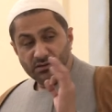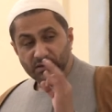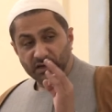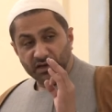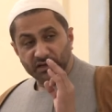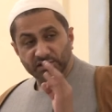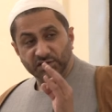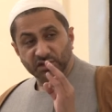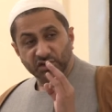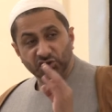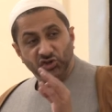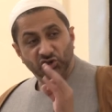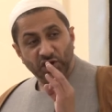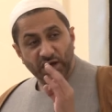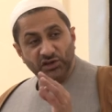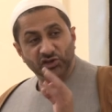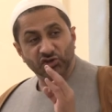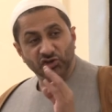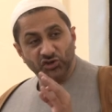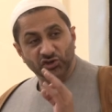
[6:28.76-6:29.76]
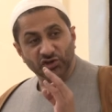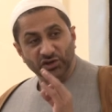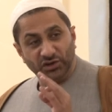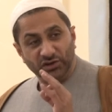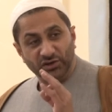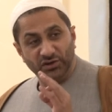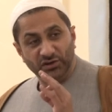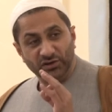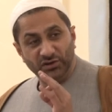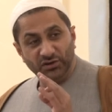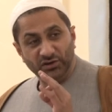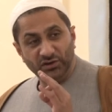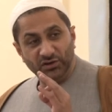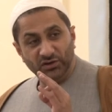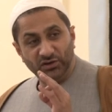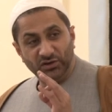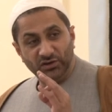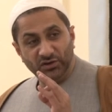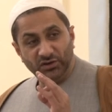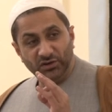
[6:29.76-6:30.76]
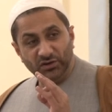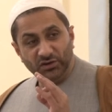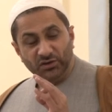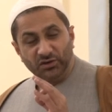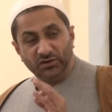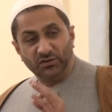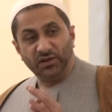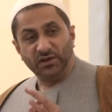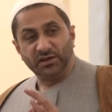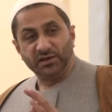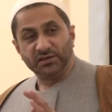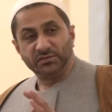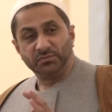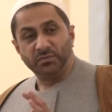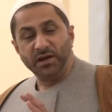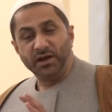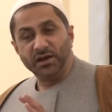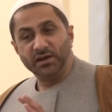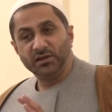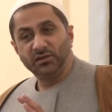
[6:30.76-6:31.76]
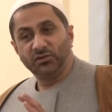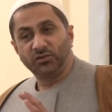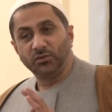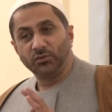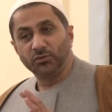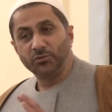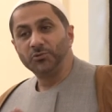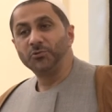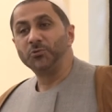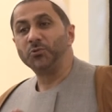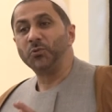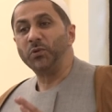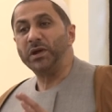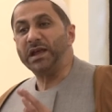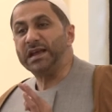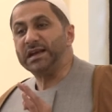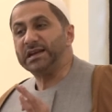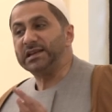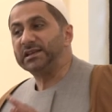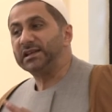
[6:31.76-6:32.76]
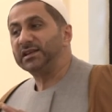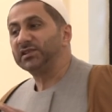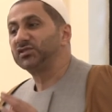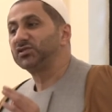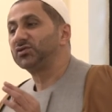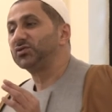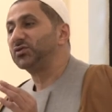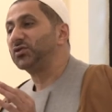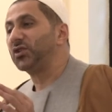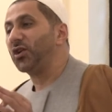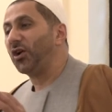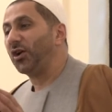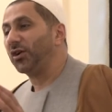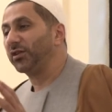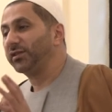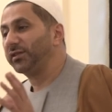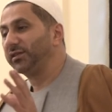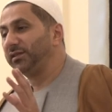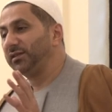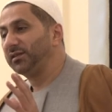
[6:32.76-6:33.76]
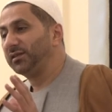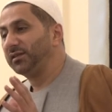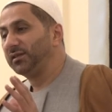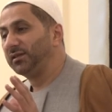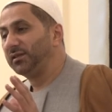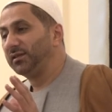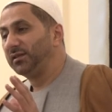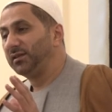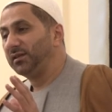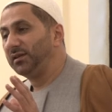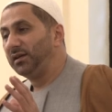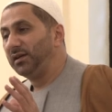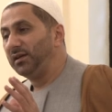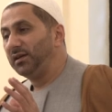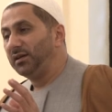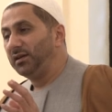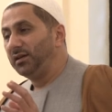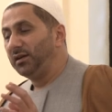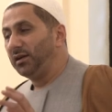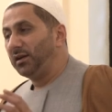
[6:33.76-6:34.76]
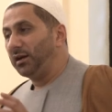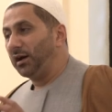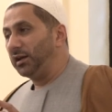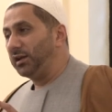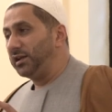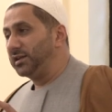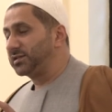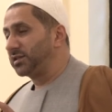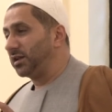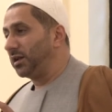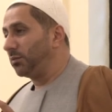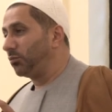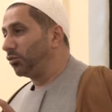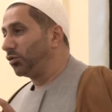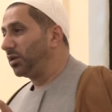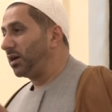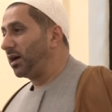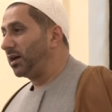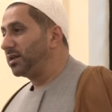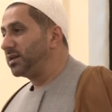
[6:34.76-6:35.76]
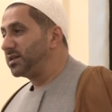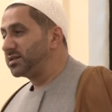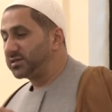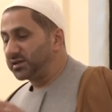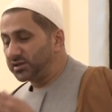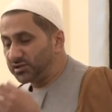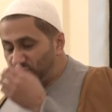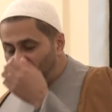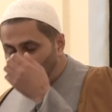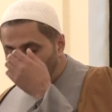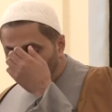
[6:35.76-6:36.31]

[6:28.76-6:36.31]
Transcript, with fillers: is the gesture that is made through weakness to God. Ali Salamullah says to